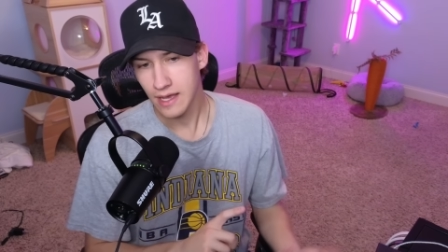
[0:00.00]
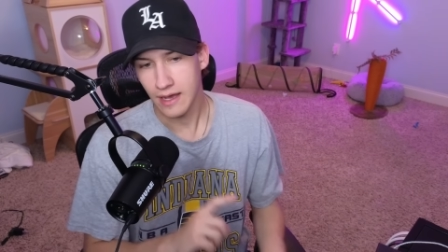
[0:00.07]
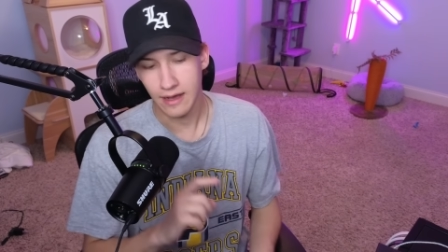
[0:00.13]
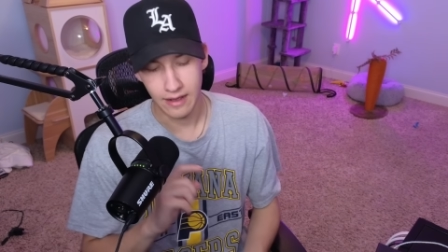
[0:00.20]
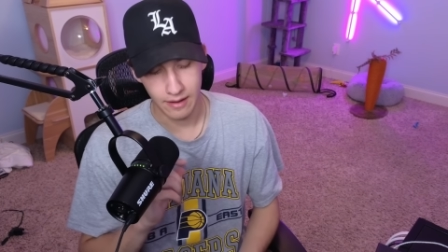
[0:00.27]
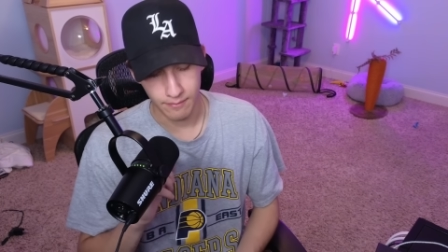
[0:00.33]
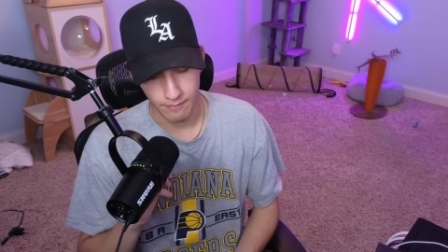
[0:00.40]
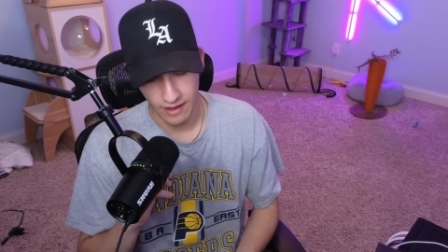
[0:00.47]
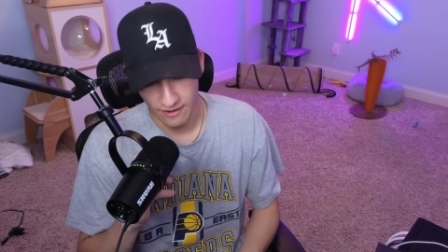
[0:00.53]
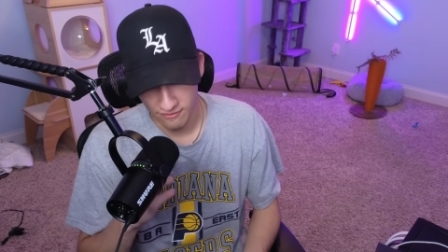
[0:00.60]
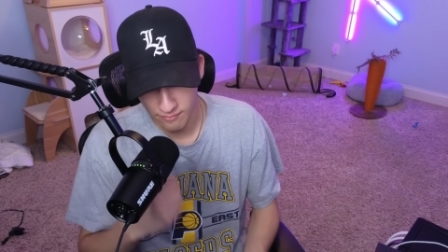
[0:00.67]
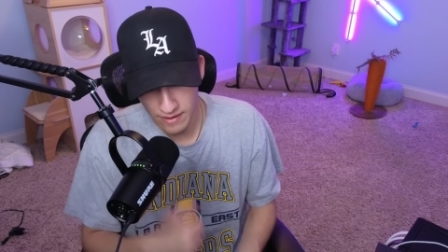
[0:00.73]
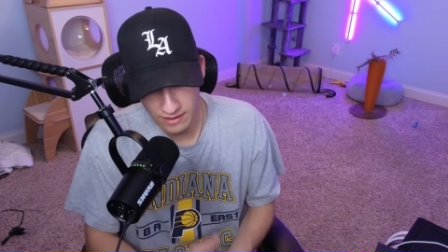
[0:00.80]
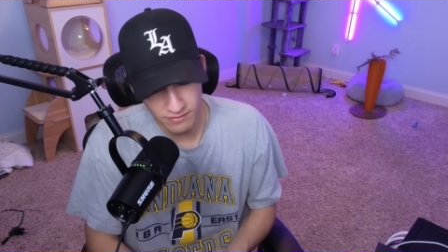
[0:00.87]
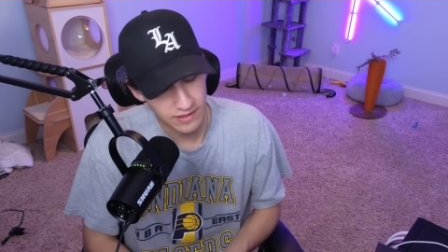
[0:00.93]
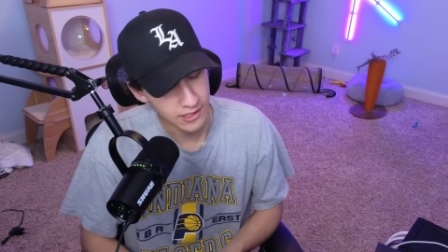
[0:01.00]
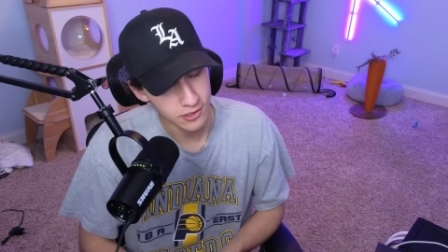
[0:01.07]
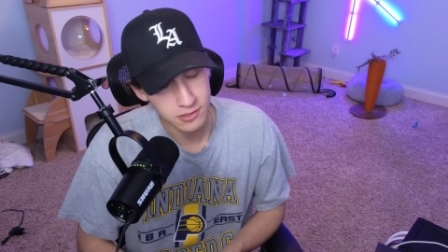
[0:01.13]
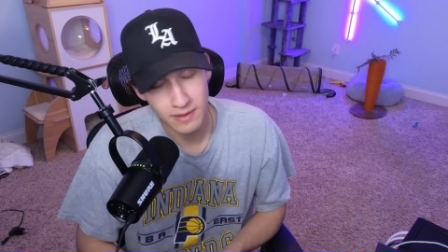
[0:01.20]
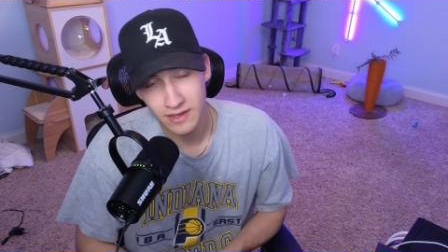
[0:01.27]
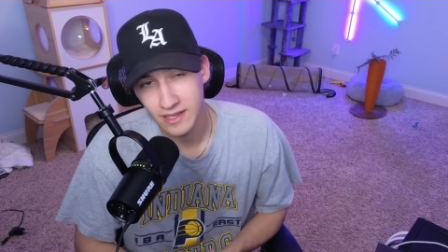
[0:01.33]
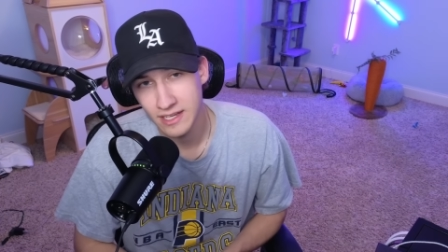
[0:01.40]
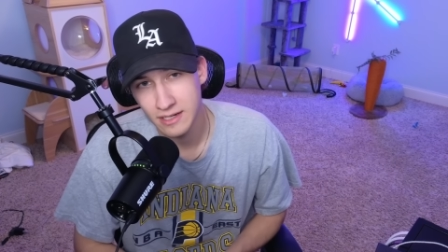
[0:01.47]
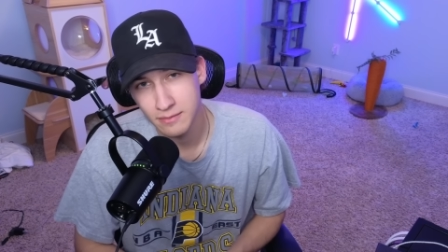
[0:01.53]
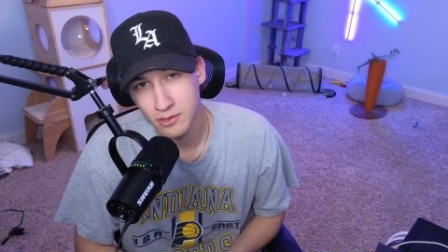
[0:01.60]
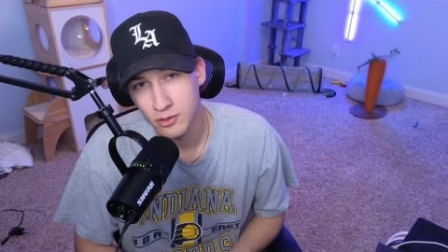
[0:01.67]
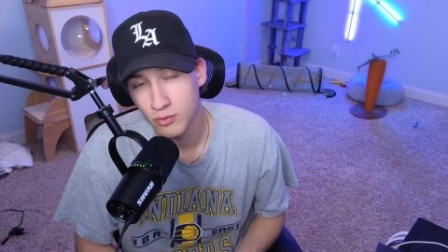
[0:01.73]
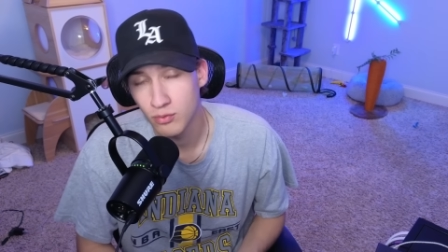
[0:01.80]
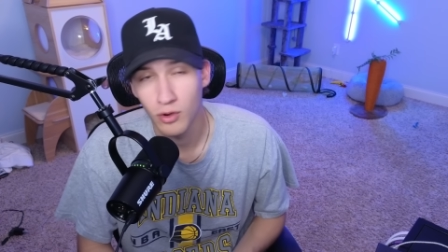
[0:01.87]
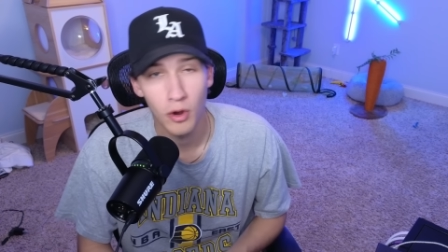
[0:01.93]
Um, I've made videos about getting them
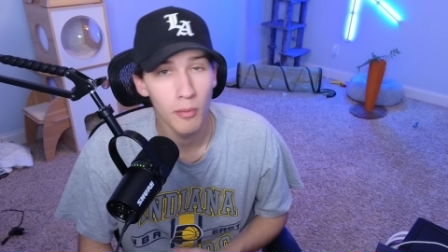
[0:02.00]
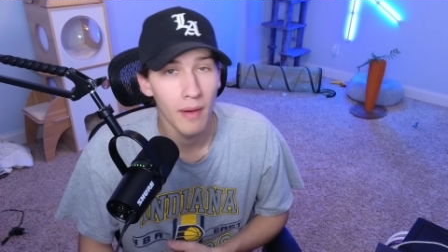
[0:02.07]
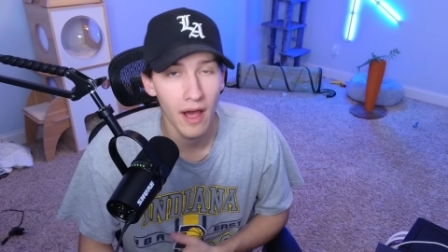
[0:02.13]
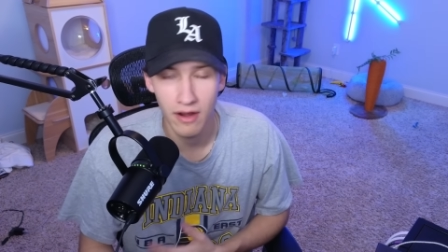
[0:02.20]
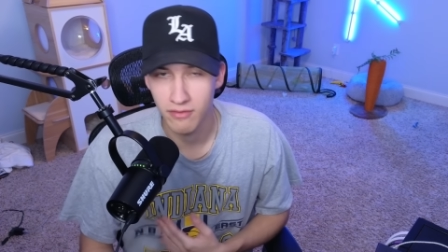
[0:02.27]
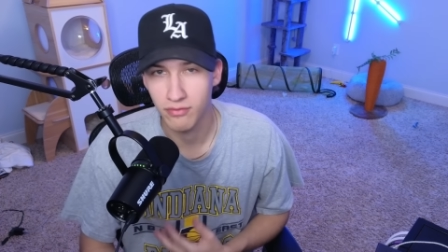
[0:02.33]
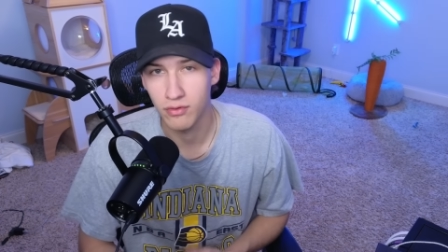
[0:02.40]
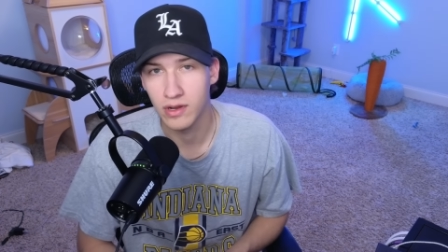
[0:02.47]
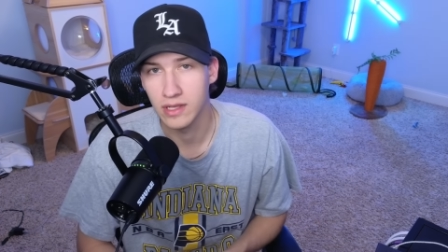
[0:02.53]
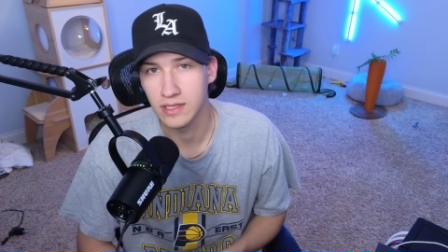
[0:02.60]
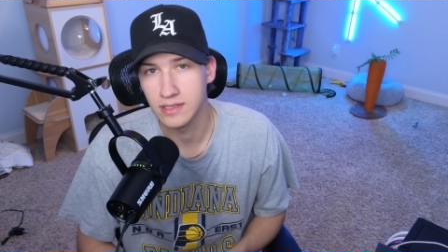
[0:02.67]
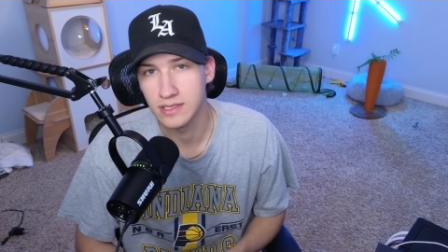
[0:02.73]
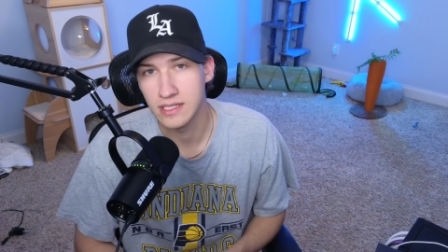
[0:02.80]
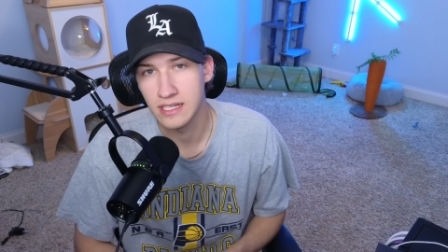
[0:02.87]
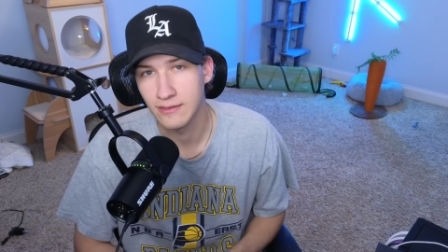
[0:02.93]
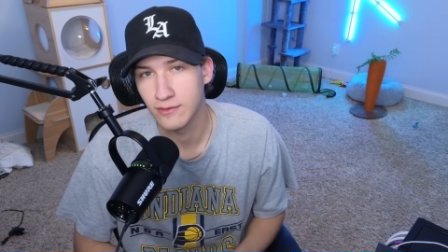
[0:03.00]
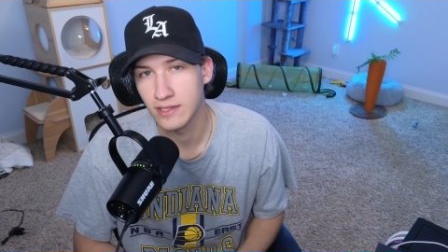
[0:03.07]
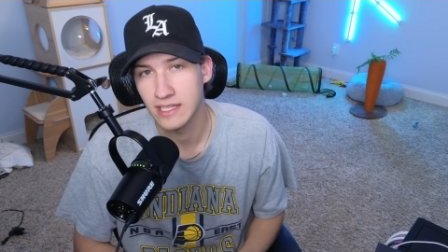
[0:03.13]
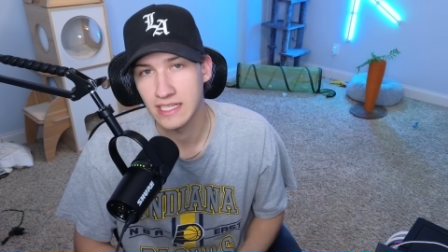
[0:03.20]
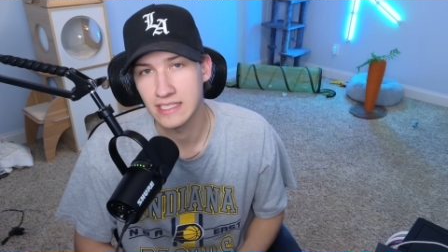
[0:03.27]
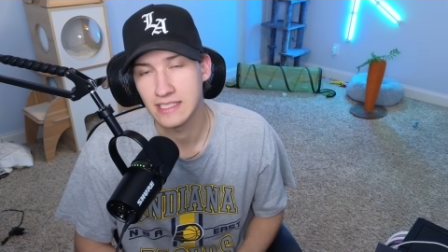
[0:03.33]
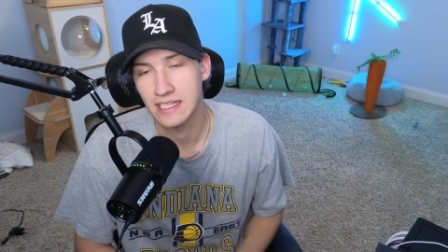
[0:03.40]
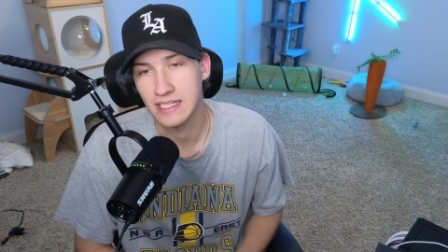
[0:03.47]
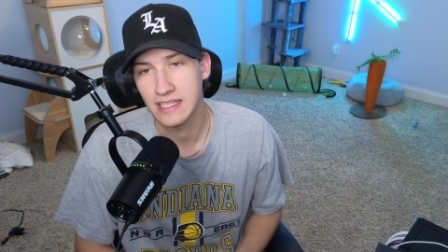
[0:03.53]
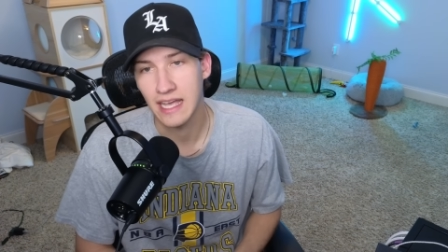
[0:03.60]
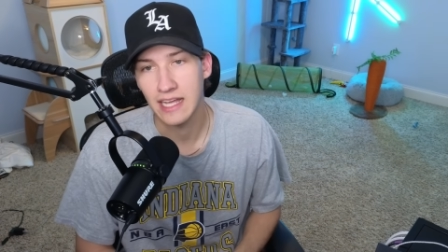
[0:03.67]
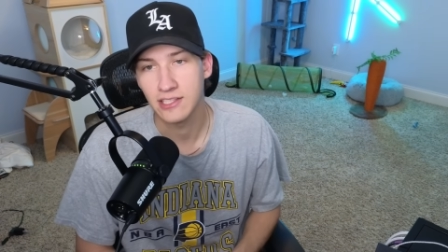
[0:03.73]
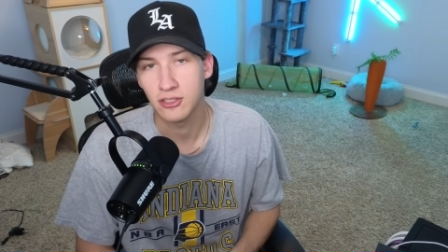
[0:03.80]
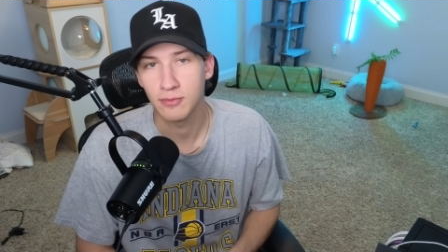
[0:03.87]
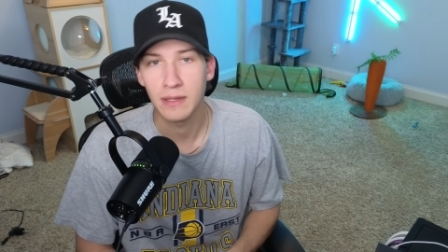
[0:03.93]
little robot friends and different things like
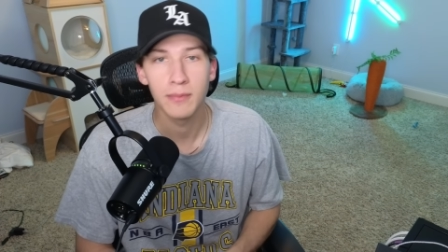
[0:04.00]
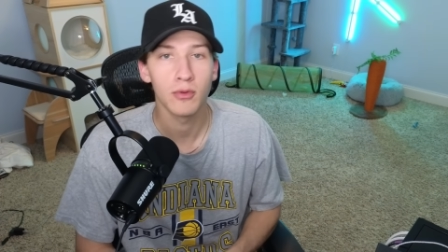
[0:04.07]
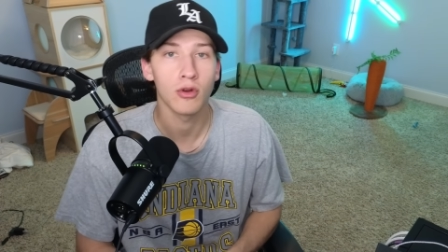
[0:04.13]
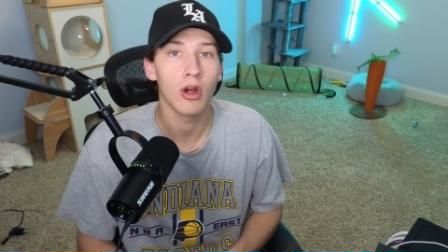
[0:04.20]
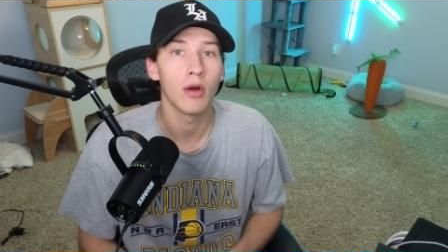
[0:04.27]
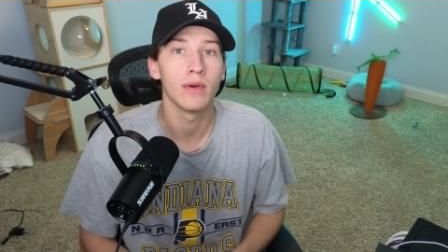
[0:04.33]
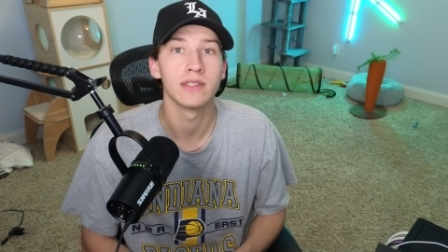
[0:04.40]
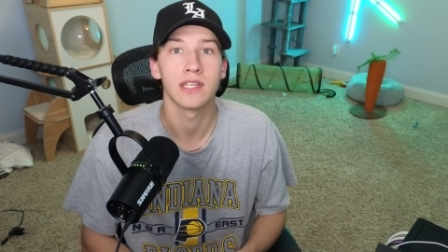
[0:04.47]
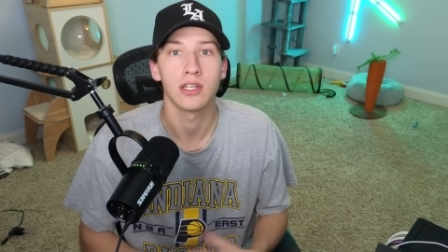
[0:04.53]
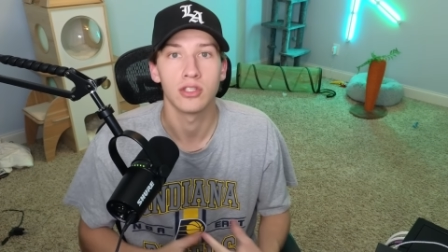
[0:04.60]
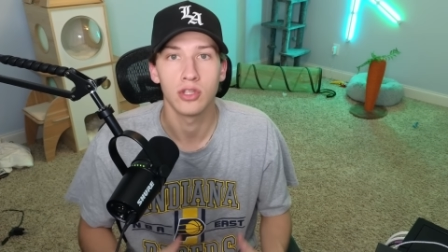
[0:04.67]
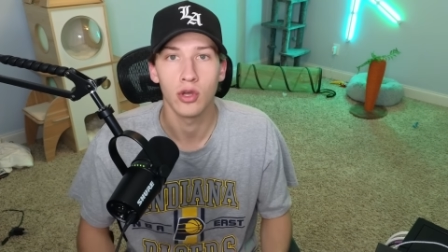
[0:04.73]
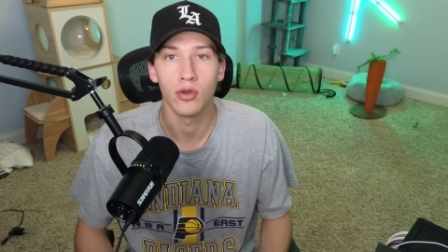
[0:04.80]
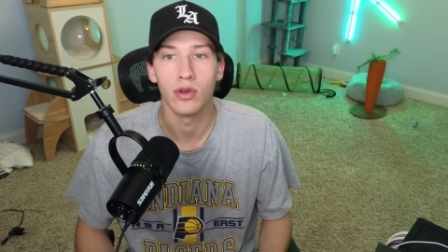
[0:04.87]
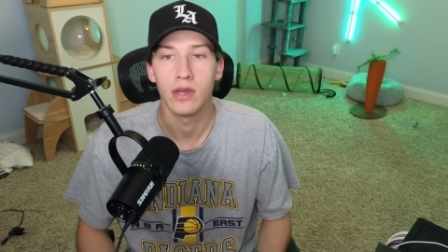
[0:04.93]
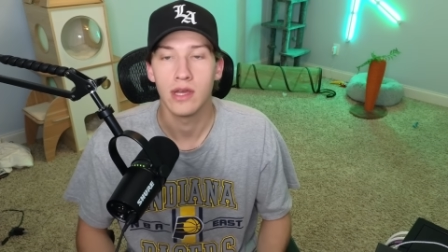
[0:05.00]
that. So people are always like, dude,